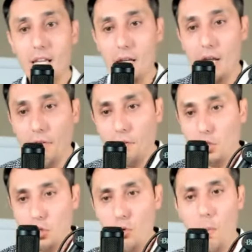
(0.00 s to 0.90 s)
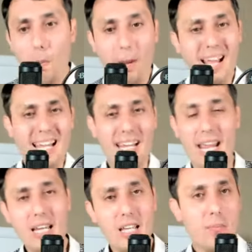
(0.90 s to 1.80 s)
If you, by
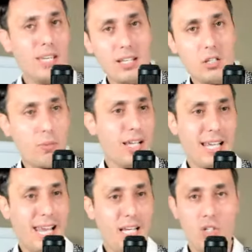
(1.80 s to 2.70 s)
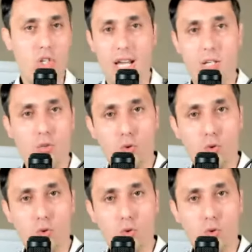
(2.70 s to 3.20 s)
any means, by any chance,